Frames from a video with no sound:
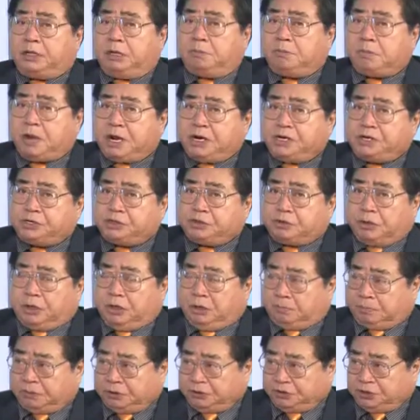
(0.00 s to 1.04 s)
a managerial
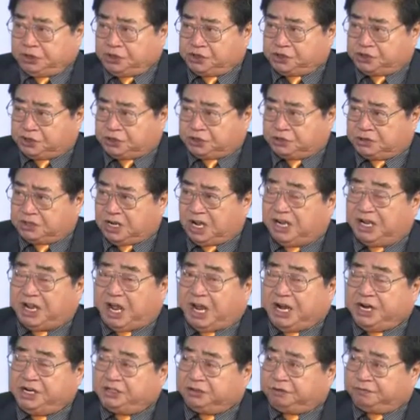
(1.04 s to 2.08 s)
position at the age